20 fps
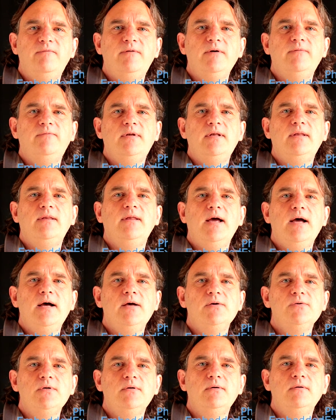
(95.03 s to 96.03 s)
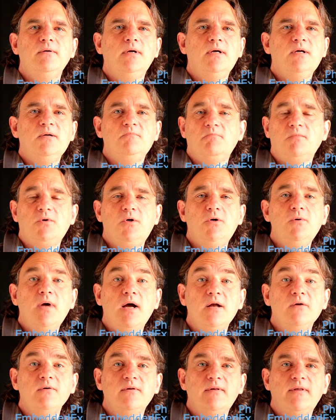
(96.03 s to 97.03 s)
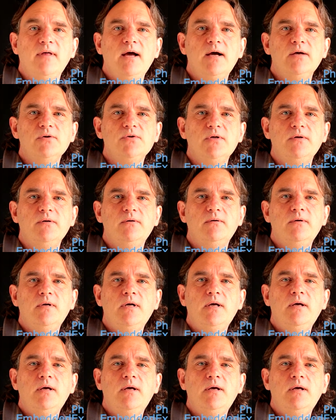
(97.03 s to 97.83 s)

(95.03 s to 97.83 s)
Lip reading: 50,000, 200,000.